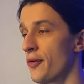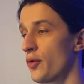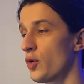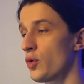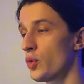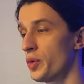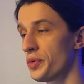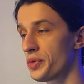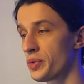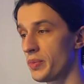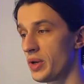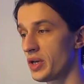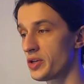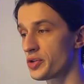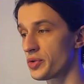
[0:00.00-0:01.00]
or want to
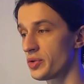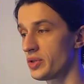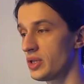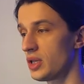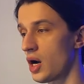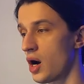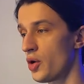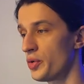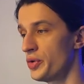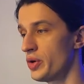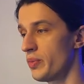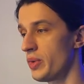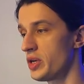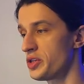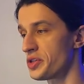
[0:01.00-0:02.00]
make sure that audio
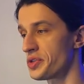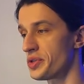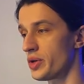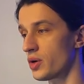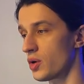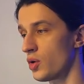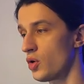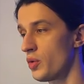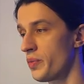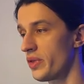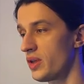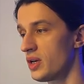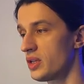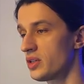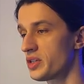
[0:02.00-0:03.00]
matches your home
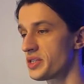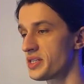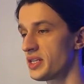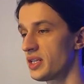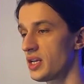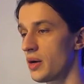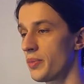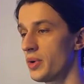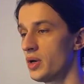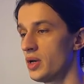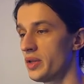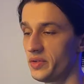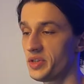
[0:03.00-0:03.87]
theater setup,